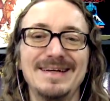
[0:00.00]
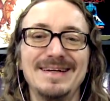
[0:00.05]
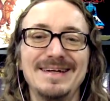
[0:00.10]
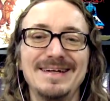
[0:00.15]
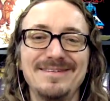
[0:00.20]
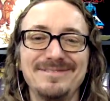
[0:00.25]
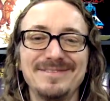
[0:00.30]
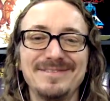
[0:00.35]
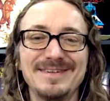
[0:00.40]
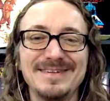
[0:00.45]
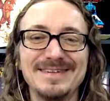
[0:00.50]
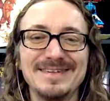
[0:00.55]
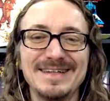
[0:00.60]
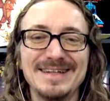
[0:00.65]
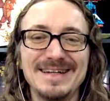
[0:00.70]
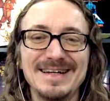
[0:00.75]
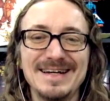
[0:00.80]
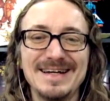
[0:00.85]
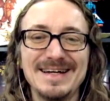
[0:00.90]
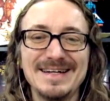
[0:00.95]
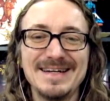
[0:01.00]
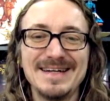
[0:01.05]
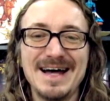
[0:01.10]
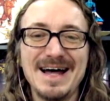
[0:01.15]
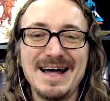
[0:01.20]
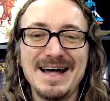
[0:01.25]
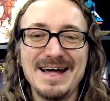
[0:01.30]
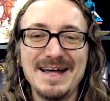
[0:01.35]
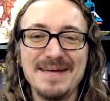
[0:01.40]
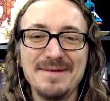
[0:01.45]
yeah, I found that out. I
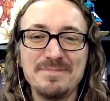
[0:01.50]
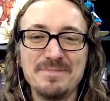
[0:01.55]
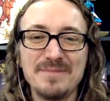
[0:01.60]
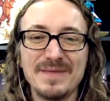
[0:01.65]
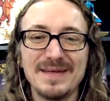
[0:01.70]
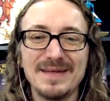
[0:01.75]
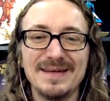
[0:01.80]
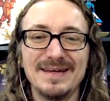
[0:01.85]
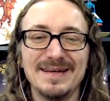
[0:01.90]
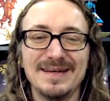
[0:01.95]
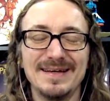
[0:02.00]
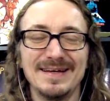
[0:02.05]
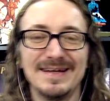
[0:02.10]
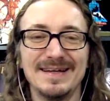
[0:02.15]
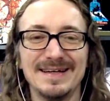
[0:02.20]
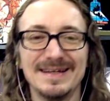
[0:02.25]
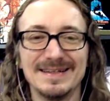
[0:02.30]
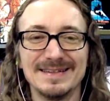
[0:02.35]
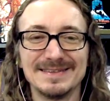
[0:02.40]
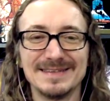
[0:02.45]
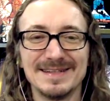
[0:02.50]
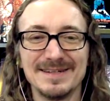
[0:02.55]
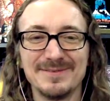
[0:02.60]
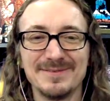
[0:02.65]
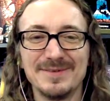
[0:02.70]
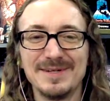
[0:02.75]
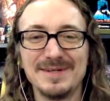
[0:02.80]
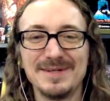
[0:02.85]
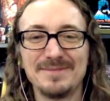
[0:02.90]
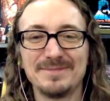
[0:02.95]
died. It's like,
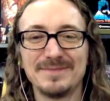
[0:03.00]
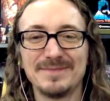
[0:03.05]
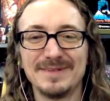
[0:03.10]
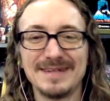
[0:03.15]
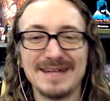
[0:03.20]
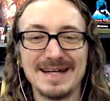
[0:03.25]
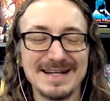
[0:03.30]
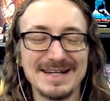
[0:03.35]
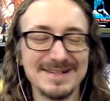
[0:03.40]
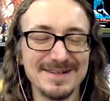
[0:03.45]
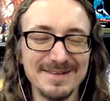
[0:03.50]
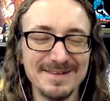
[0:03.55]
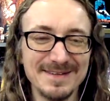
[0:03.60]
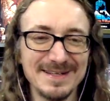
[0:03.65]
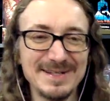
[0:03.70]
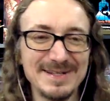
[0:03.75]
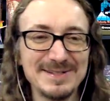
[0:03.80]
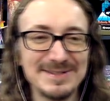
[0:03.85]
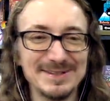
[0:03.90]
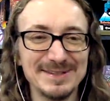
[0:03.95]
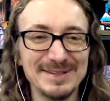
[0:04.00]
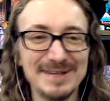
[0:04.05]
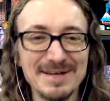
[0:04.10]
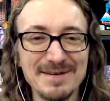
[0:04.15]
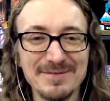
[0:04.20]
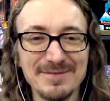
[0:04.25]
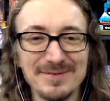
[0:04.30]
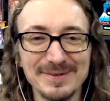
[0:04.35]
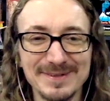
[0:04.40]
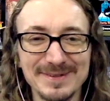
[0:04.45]
well, I had it on the easy
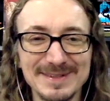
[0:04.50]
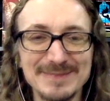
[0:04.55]
level.